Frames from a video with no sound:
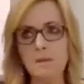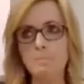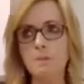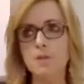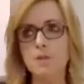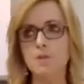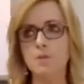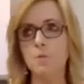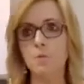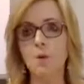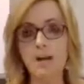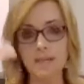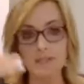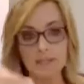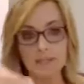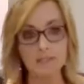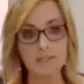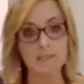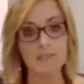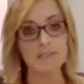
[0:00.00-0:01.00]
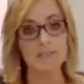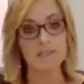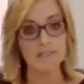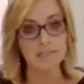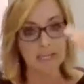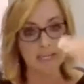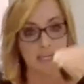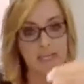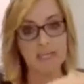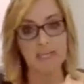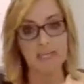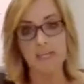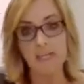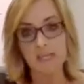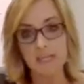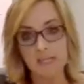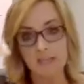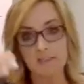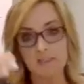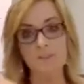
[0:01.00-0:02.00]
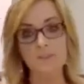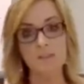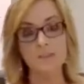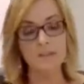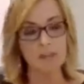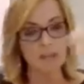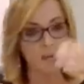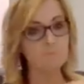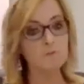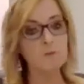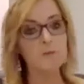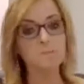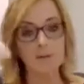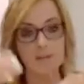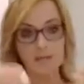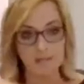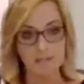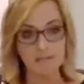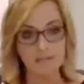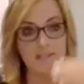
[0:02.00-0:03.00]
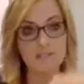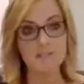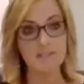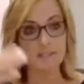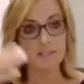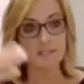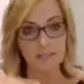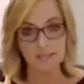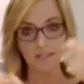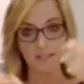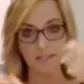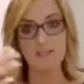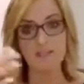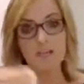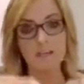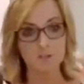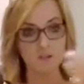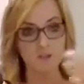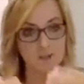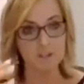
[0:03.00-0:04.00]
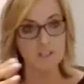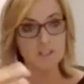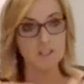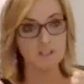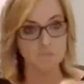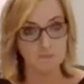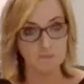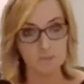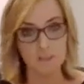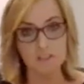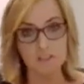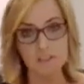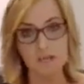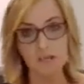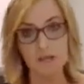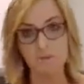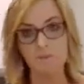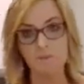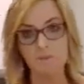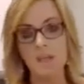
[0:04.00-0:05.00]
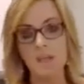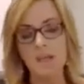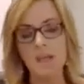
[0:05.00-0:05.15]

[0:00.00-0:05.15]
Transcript: So I get to see everybody's get in touch that's filled out.